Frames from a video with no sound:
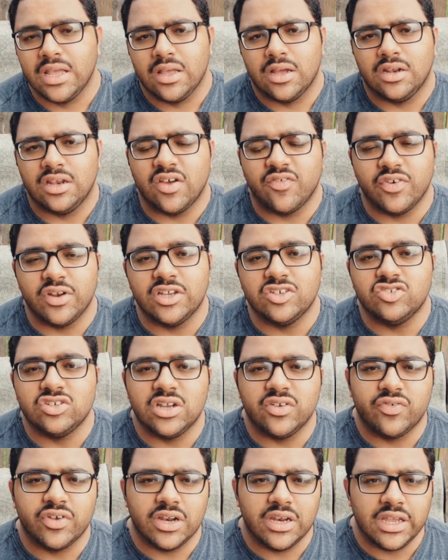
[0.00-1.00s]
A definition
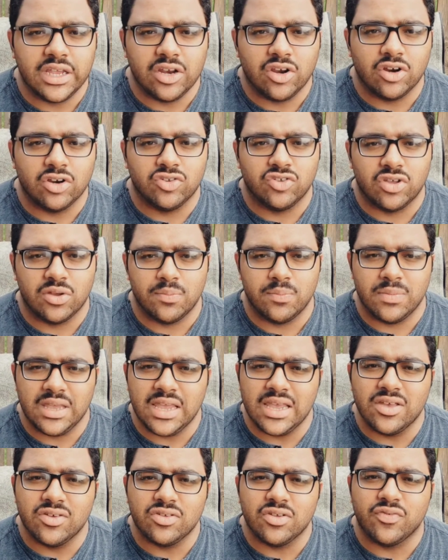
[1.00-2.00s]
of a leader to
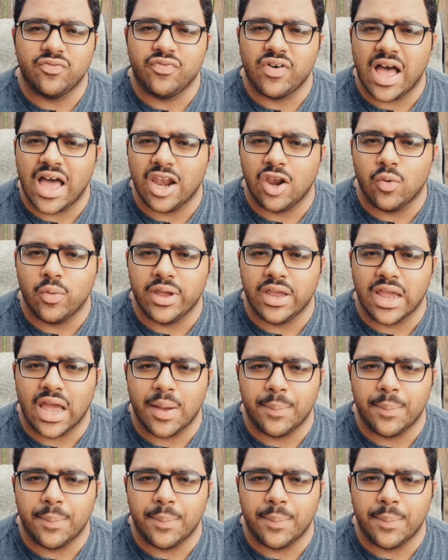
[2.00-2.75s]
me is the following.